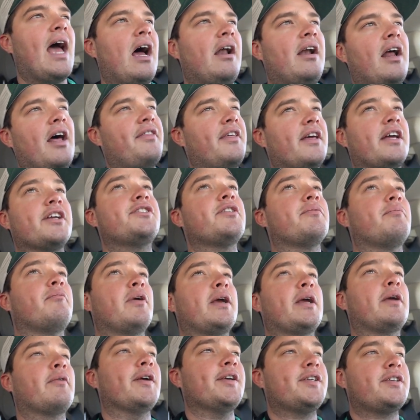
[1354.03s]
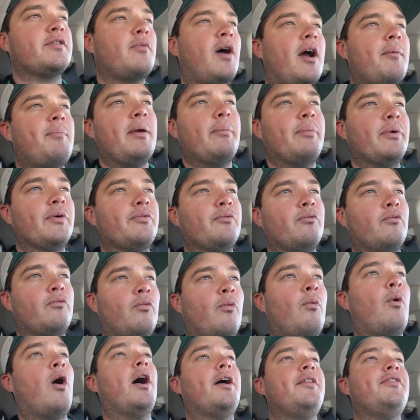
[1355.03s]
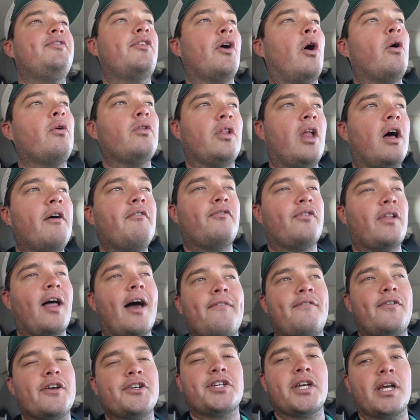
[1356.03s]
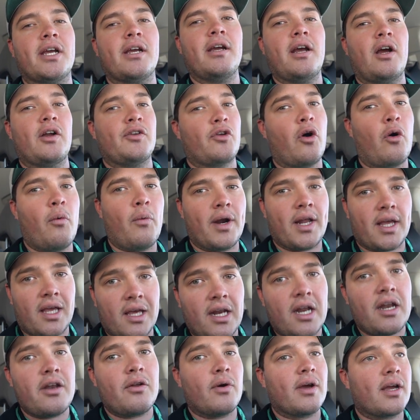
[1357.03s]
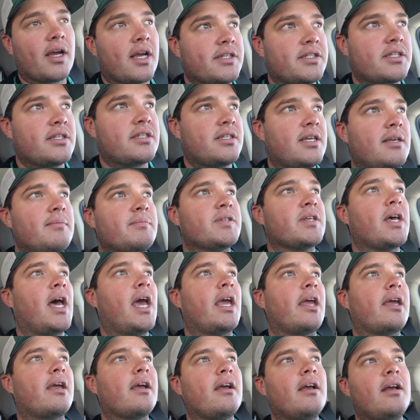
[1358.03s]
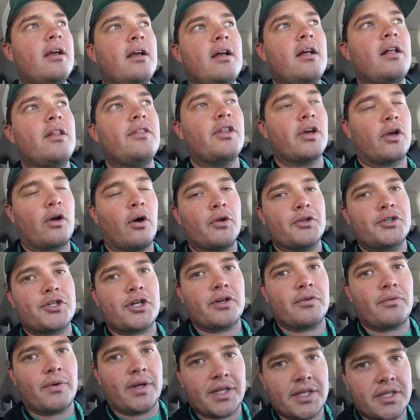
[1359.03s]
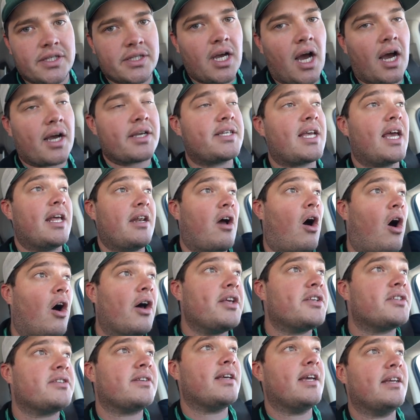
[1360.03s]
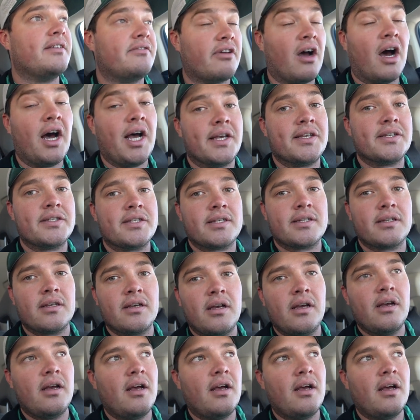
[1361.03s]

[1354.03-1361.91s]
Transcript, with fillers: And I think it's a big reason why people, one, don't love fly fishing or don't want to get into it because it seems like the culture really sucks. And honestly, it does.